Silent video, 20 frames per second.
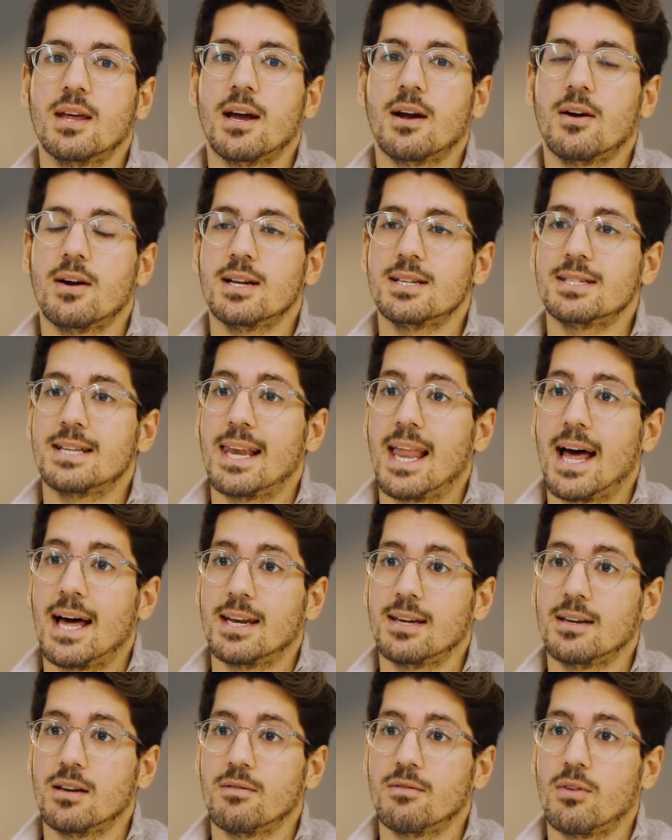there is
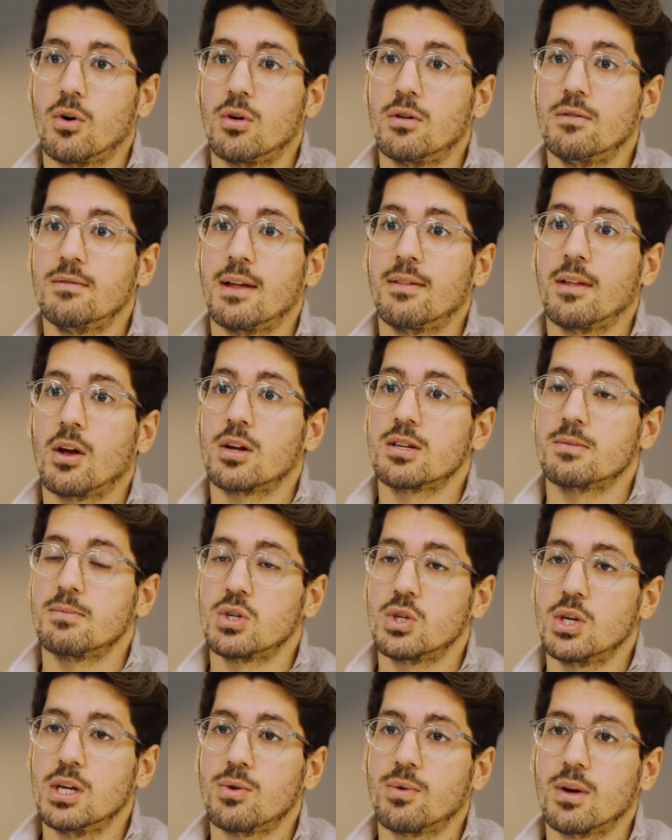land involved and there is
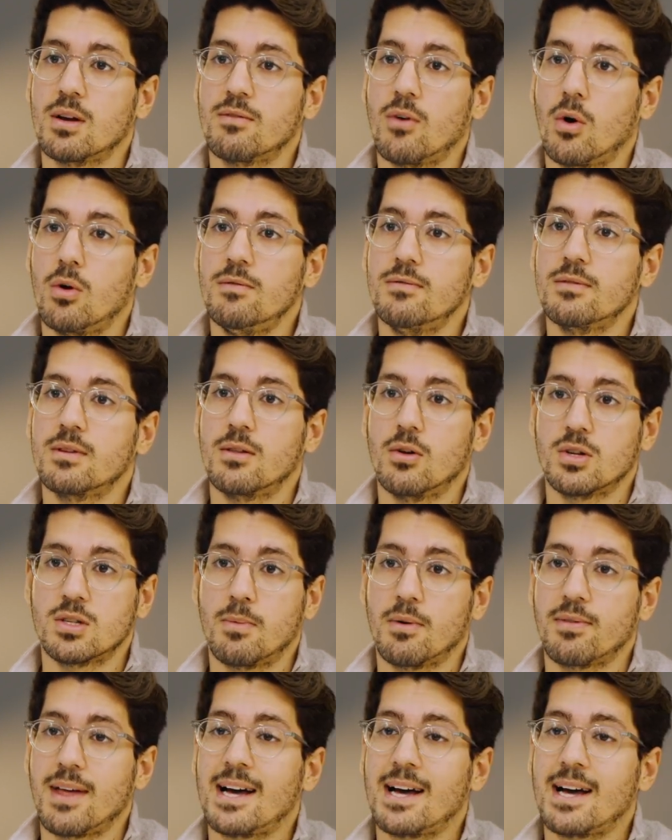machinery involved. Those are both